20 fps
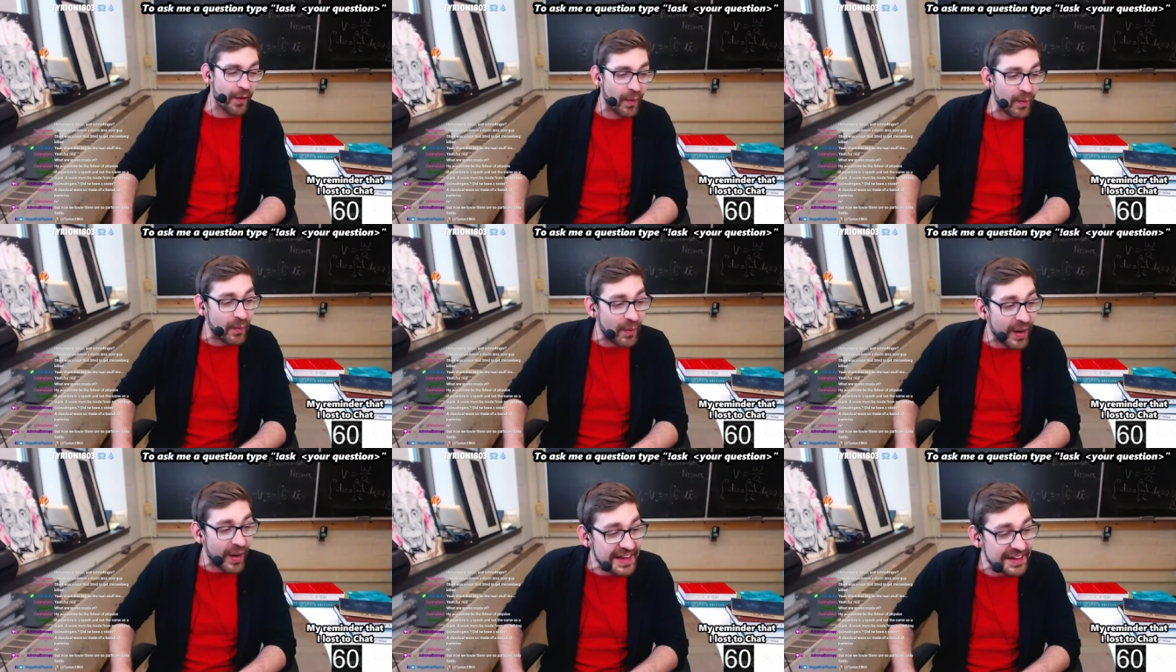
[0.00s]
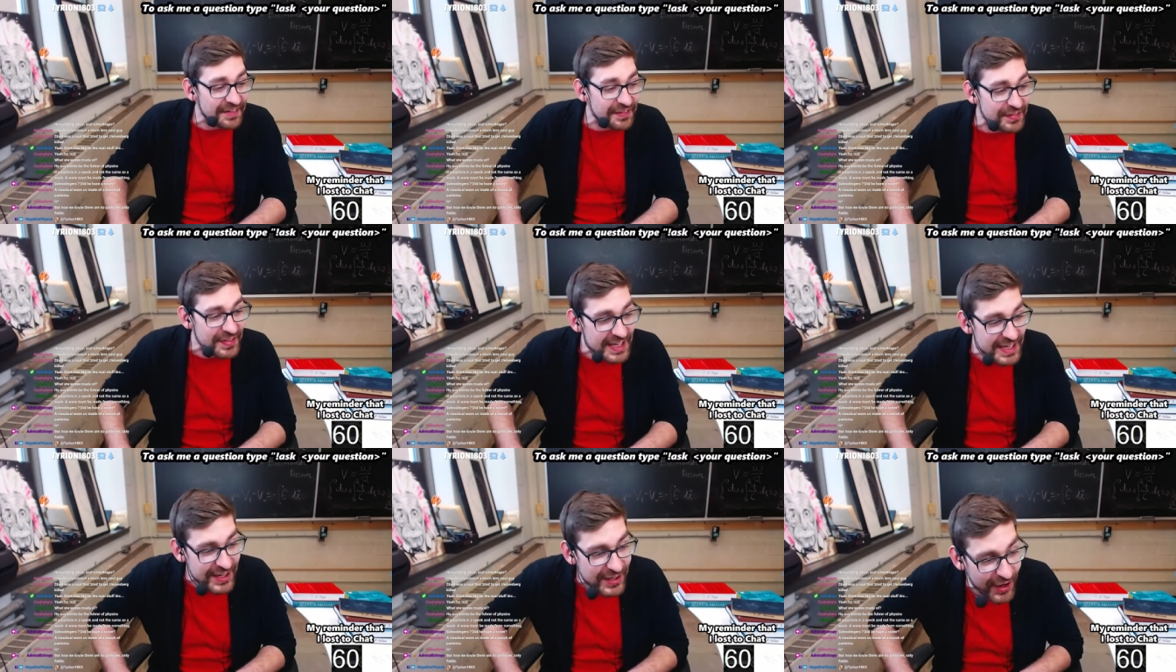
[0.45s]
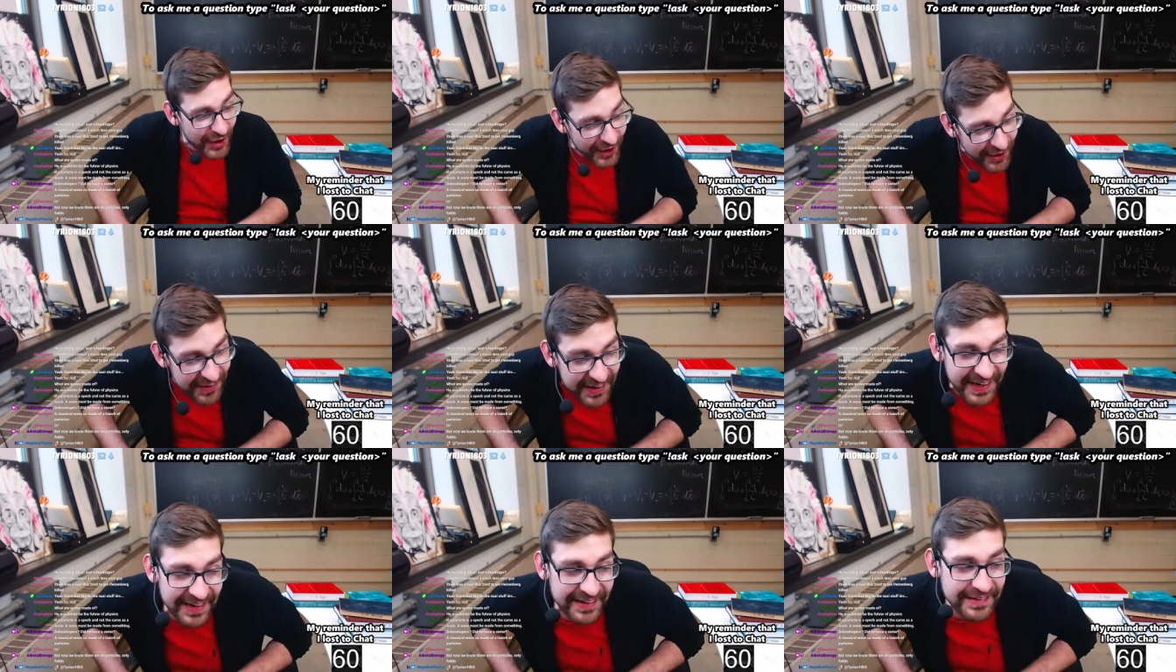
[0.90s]
What is the
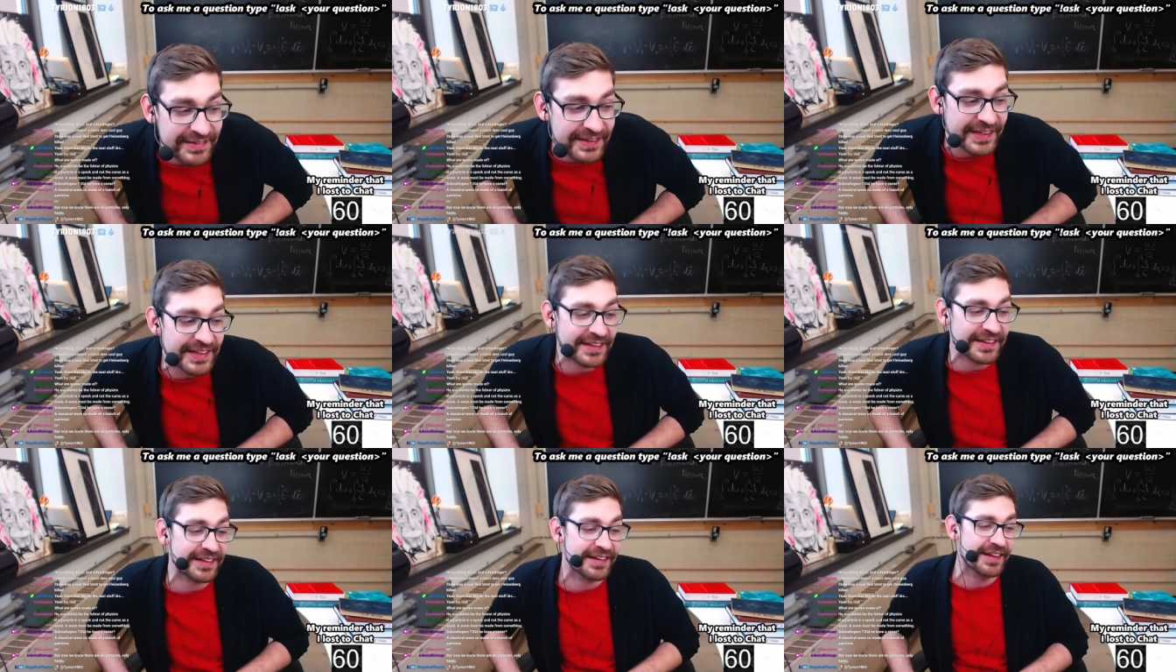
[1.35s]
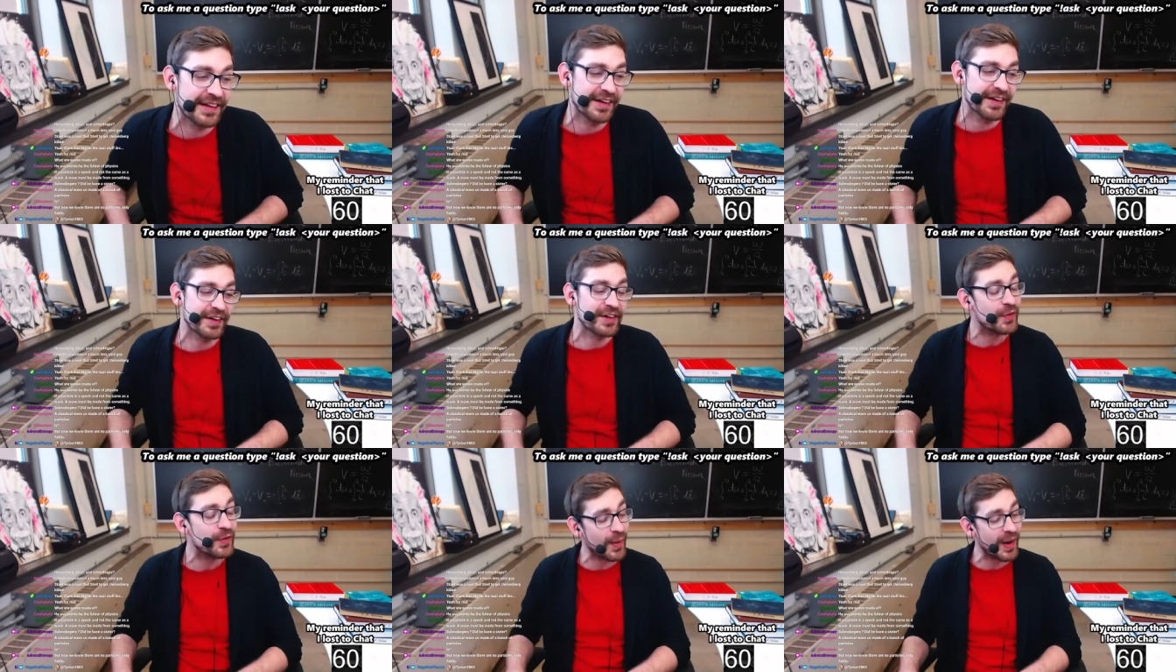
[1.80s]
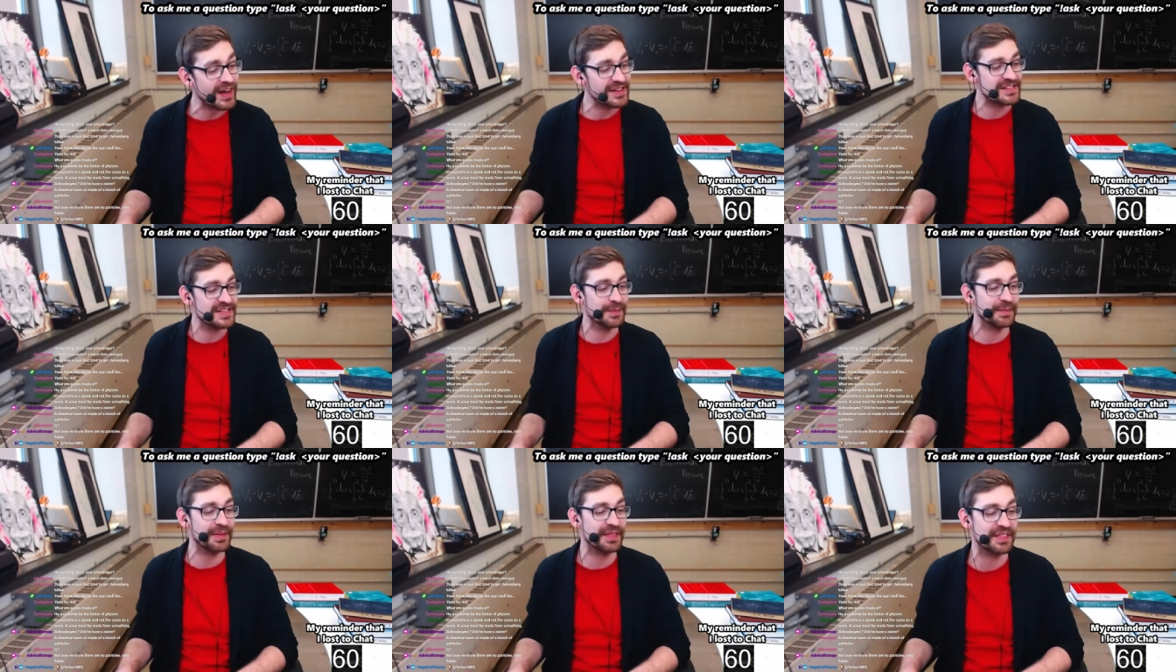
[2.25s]
current
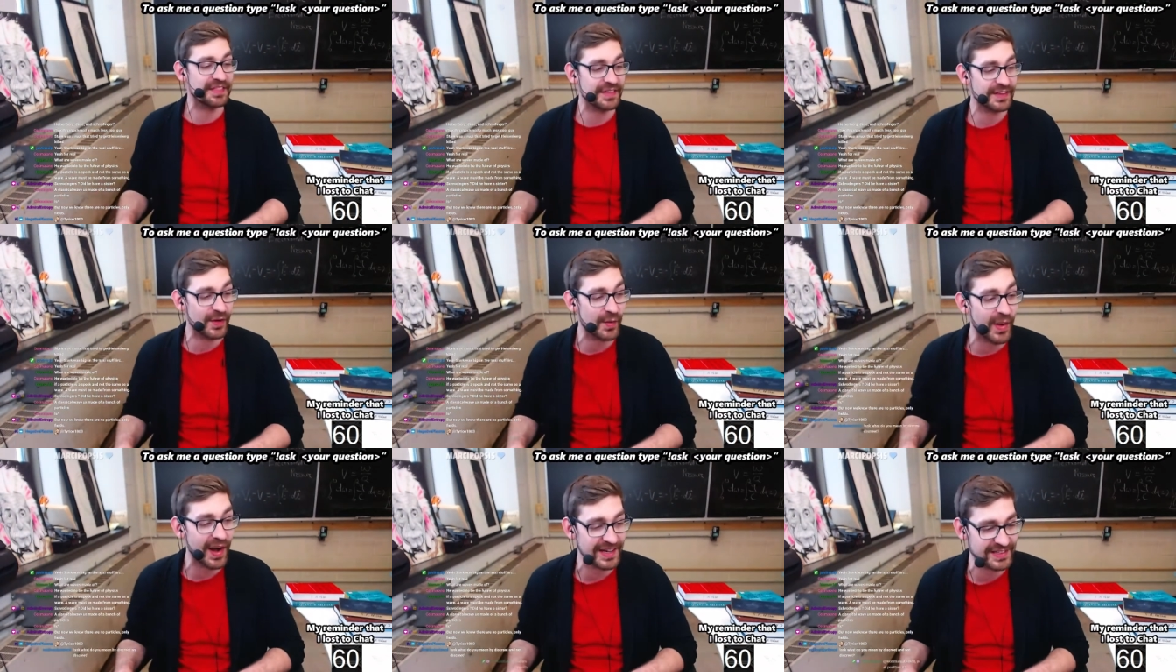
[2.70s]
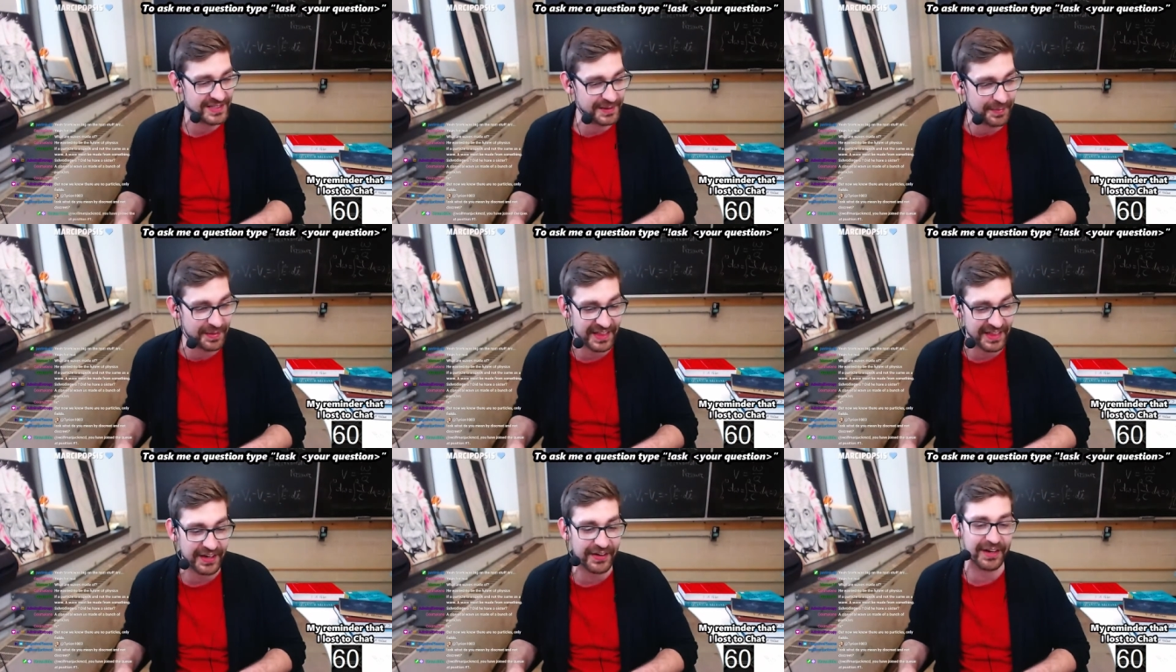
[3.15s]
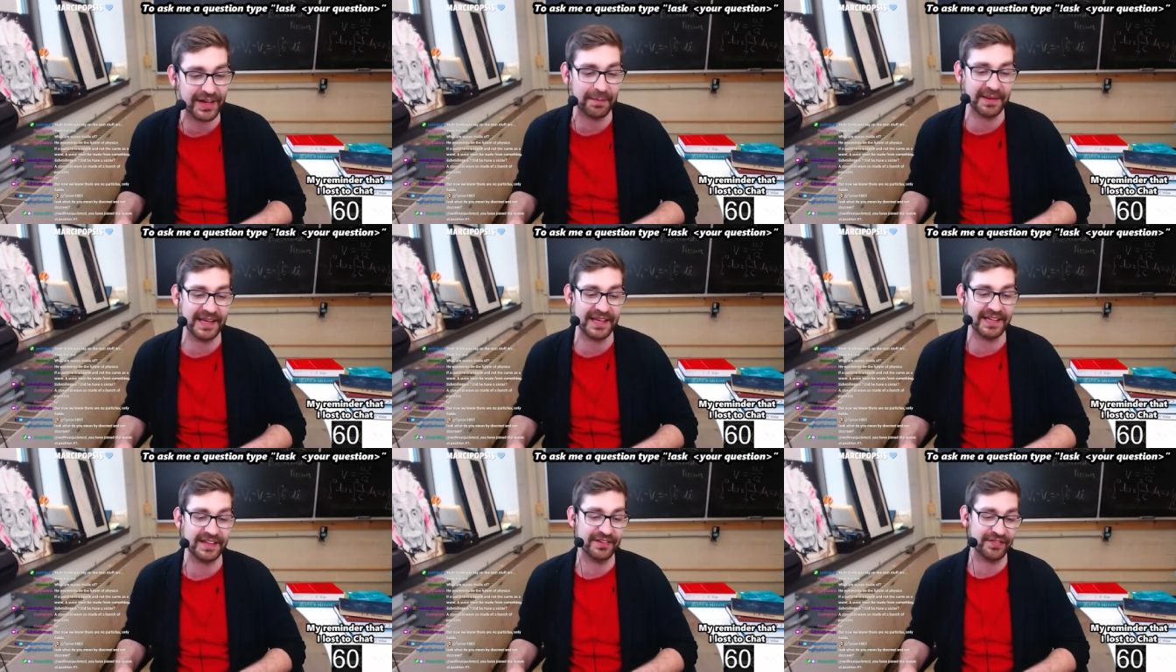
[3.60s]
quantum quantum theory
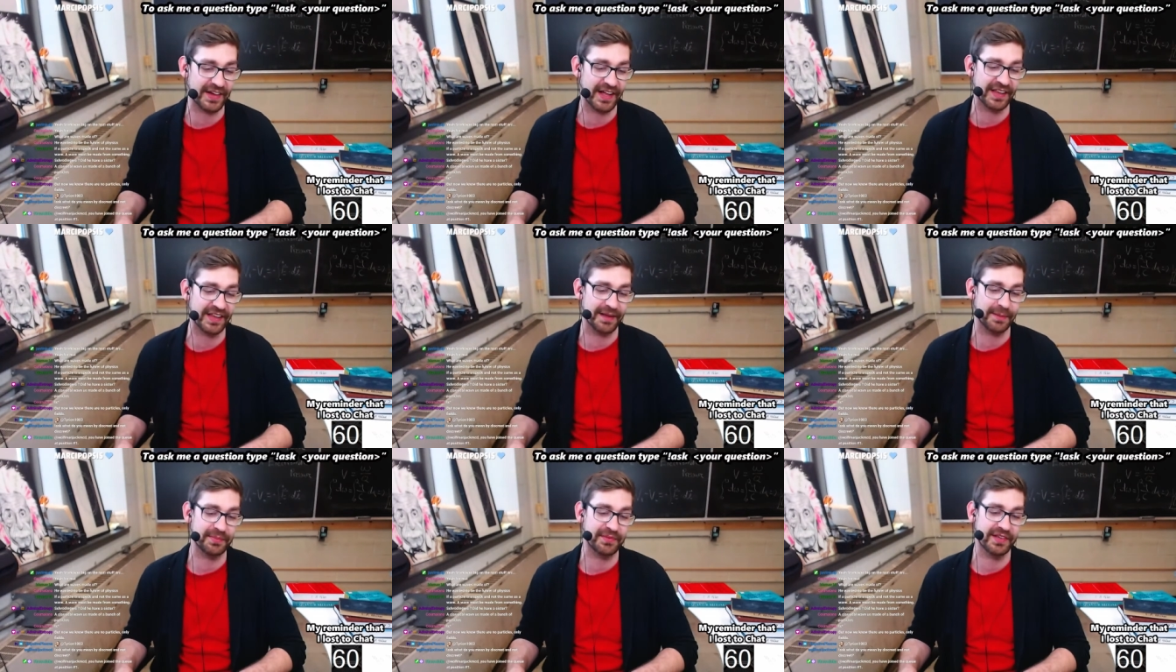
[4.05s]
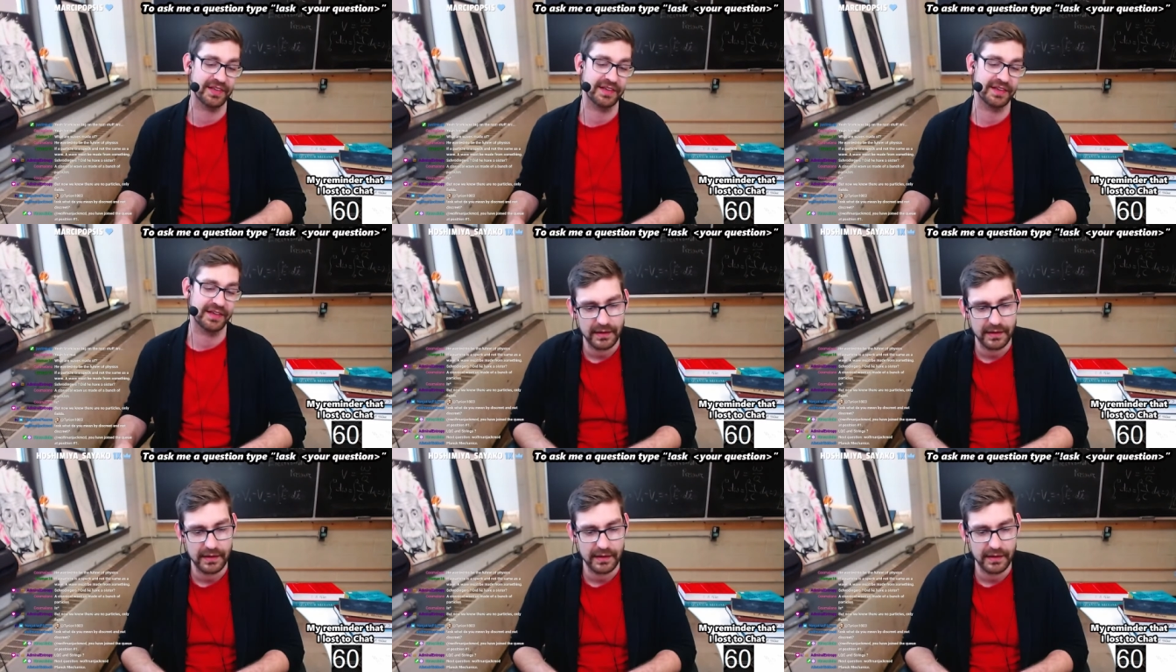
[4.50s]
being developed?